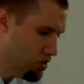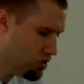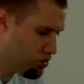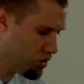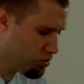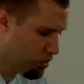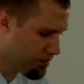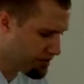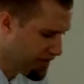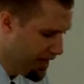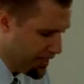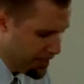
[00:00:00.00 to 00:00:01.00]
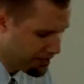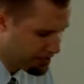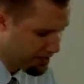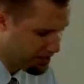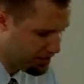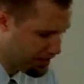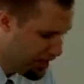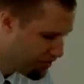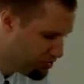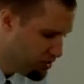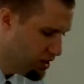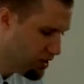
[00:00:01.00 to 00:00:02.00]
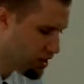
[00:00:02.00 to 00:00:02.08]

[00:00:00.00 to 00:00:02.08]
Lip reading: one will be taken and the other left.